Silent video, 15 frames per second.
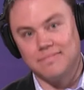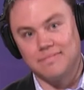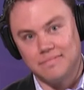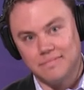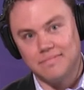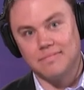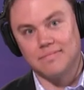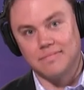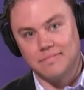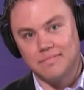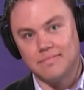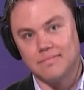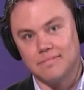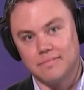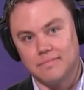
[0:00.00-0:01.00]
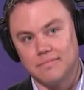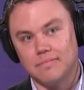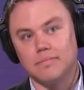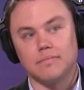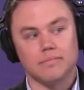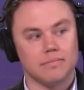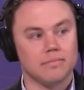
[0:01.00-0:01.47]

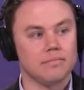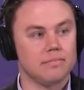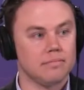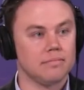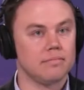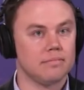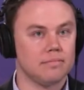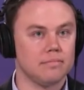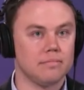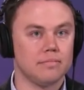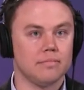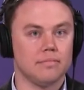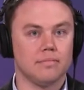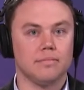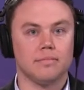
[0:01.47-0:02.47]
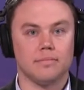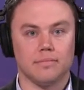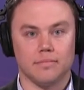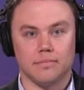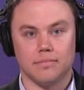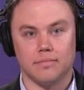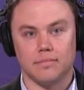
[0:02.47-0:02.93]

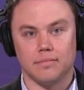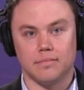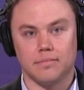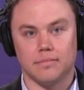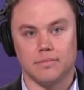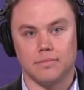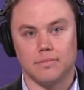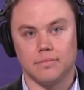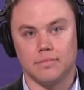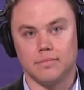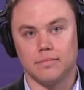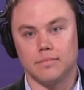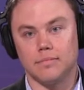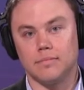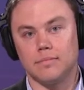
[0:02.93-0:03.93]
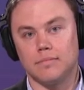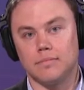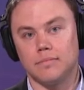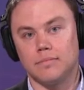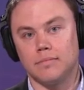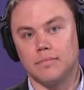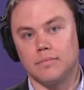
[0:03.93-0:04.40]

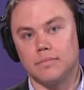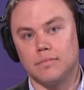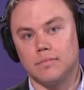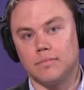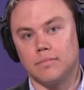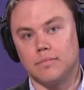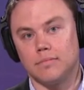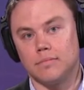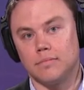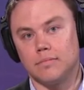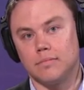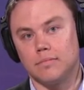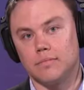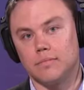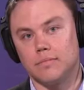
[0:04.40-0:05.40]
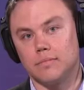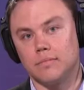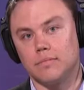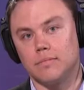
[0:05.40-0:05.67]
(silent)